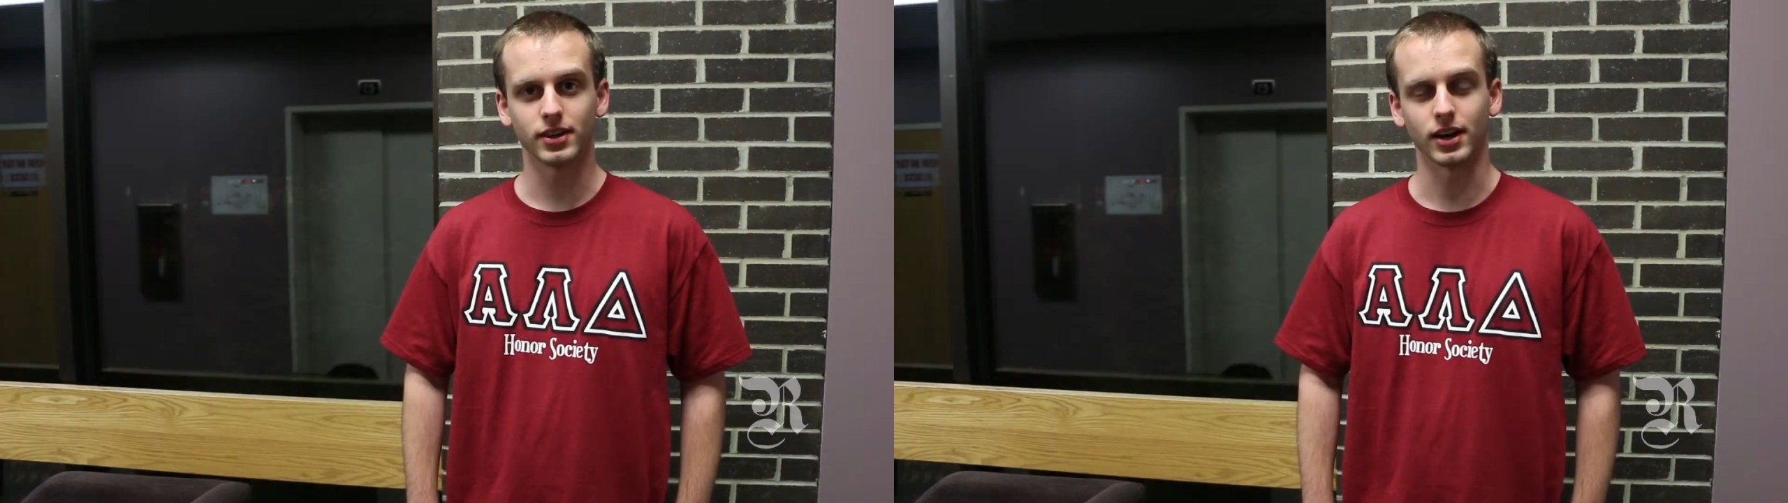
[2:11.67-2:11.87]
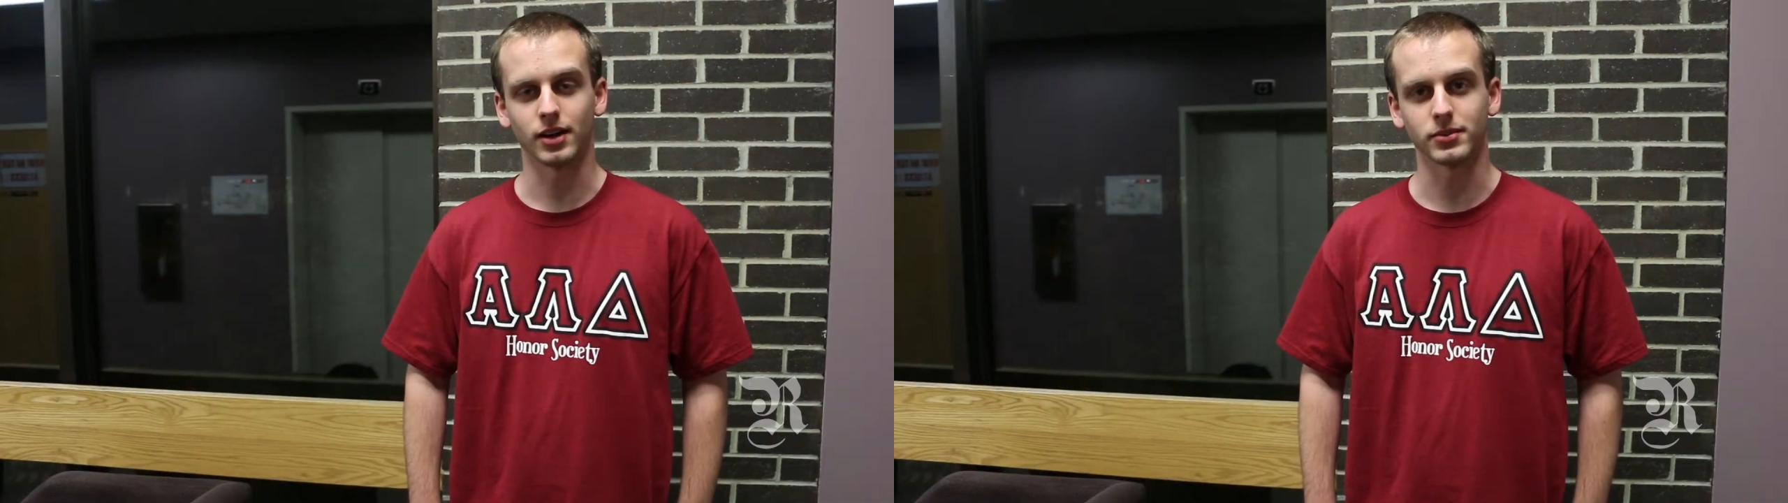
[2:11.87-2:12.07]

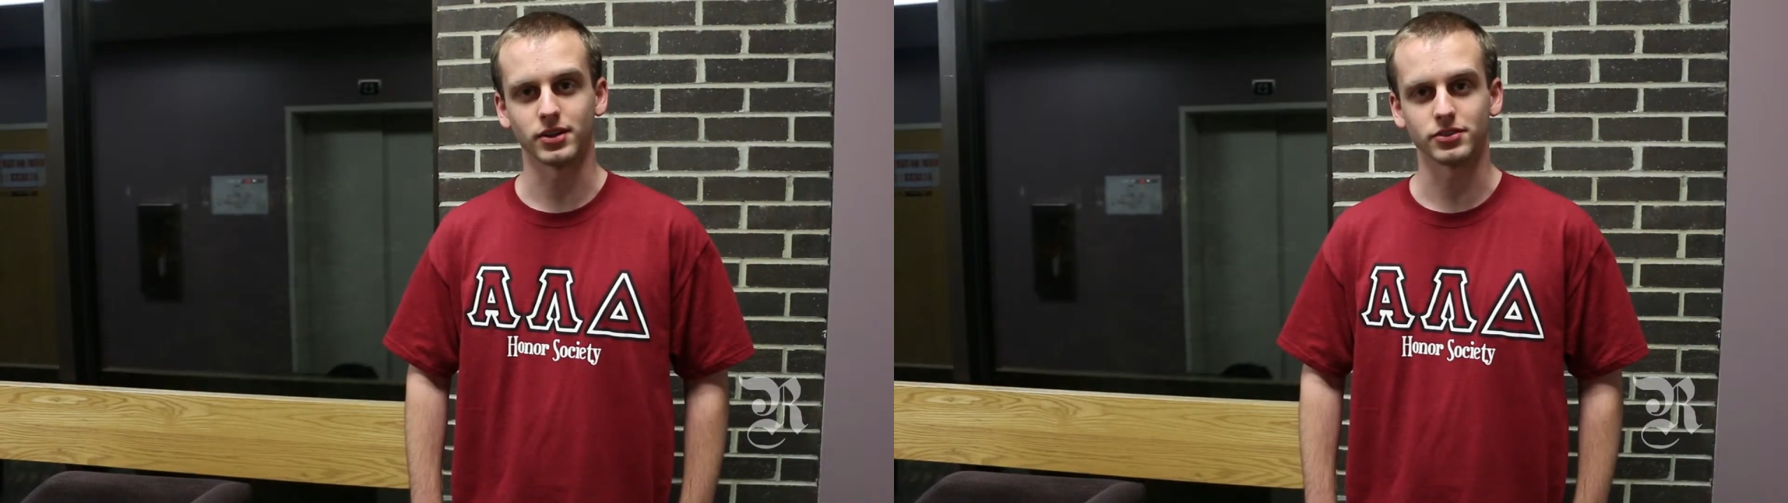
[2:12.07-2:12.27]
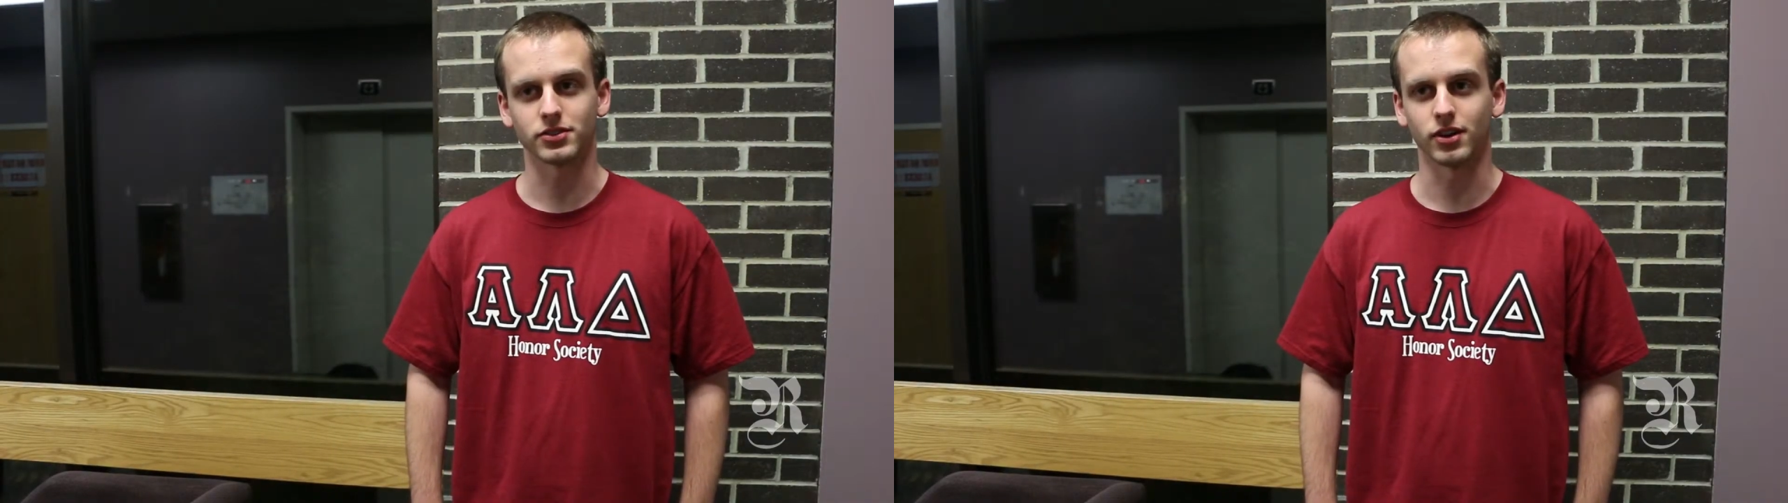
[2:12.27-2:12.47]
I'm
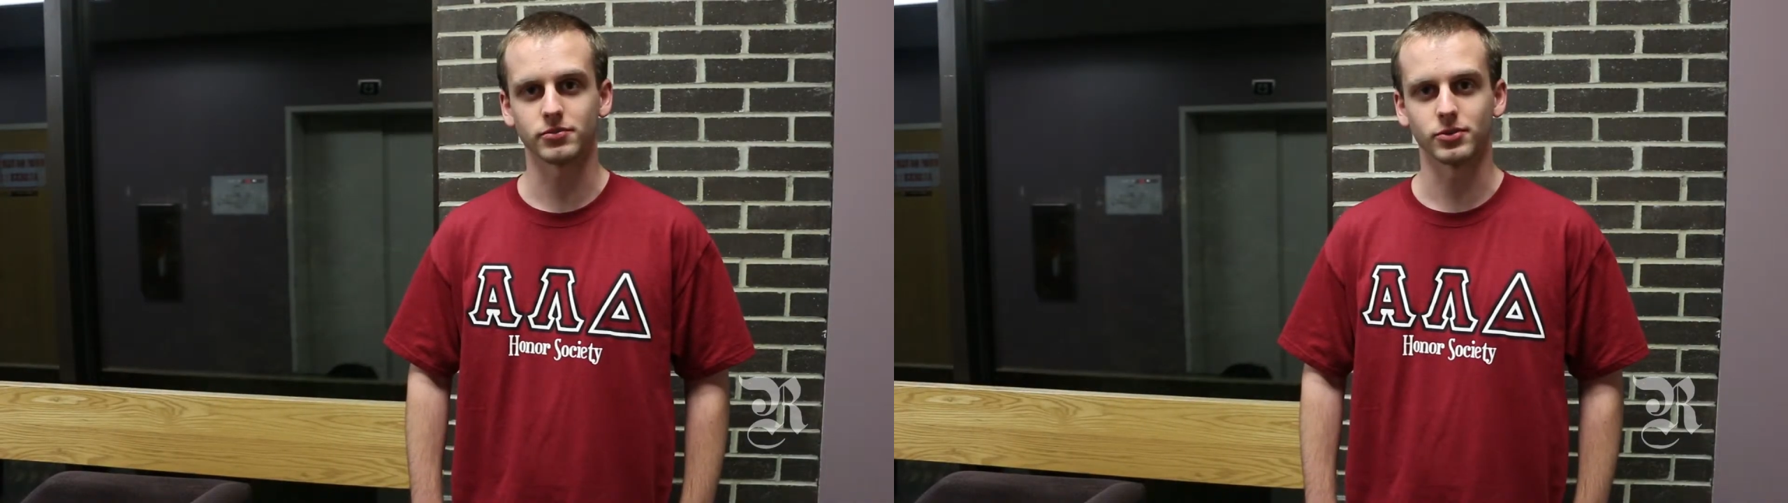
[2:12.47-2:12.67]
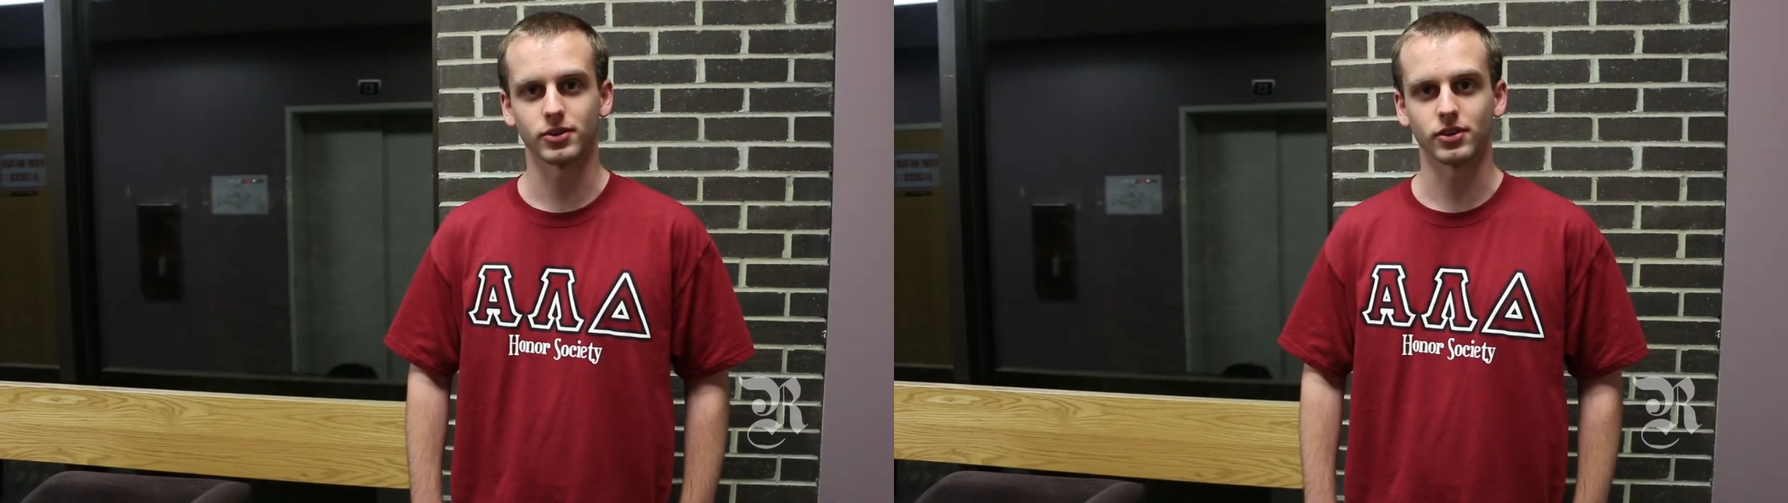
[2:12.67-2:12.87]
a
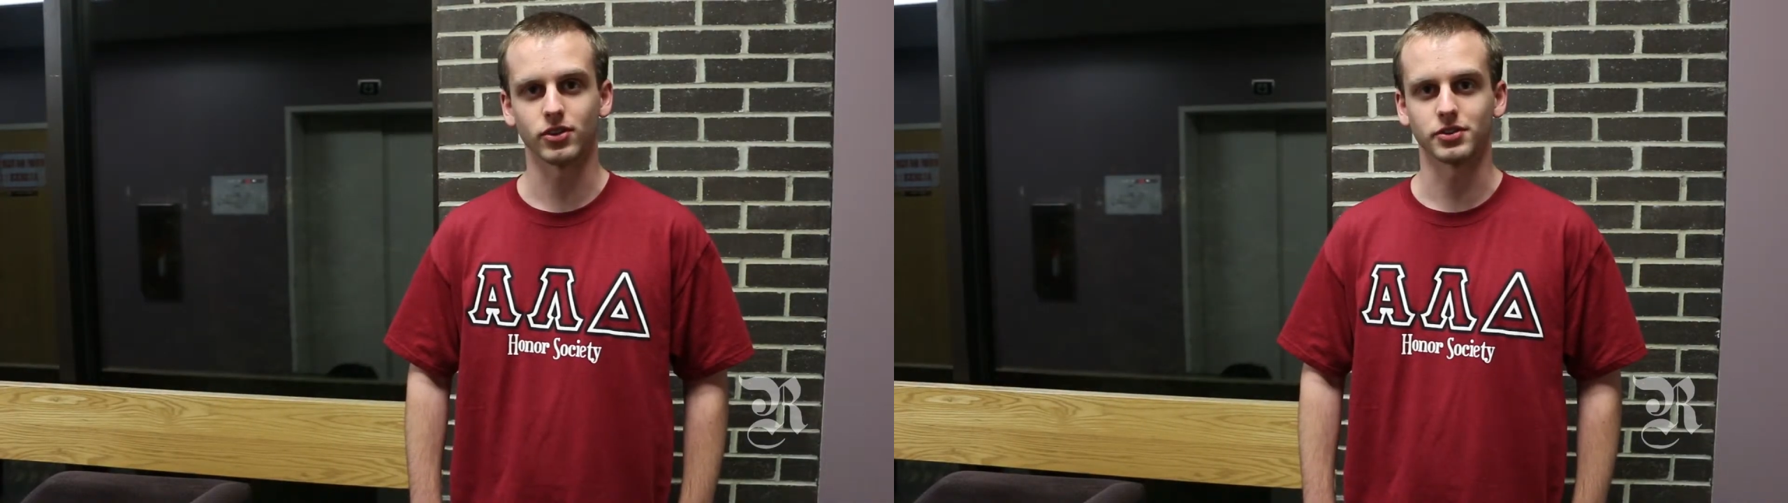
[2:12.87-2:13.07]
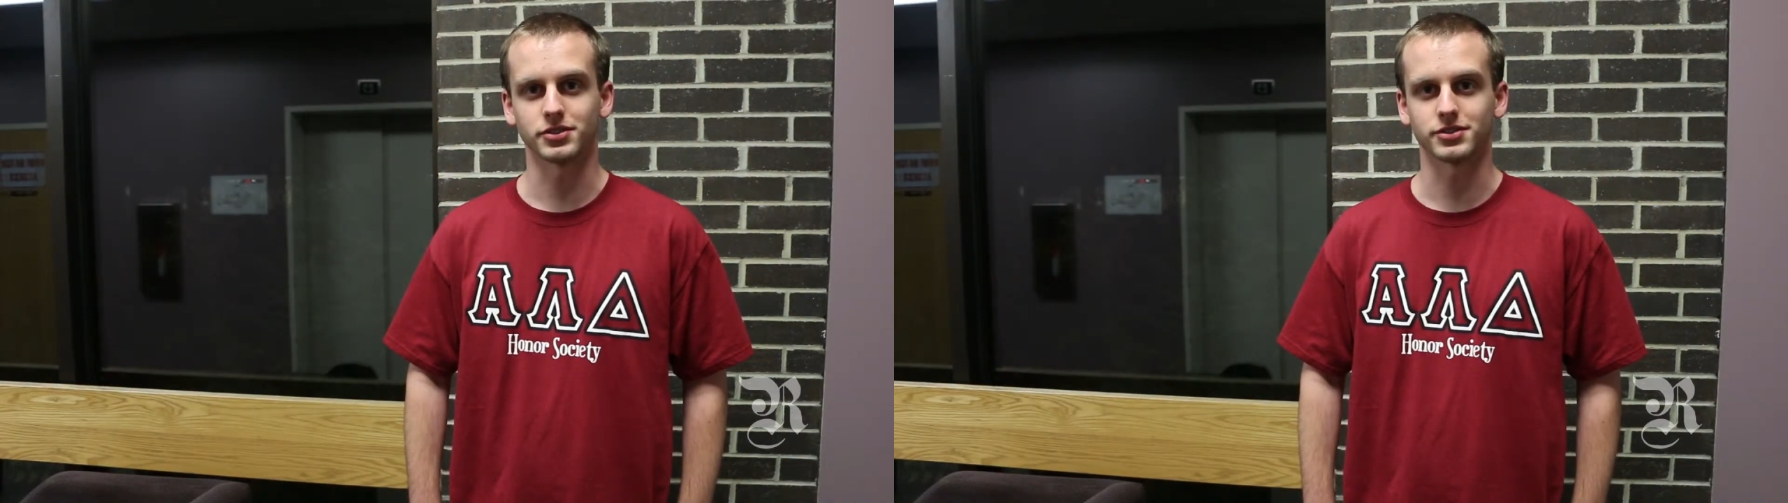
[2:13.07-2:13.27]
sophomore, a law and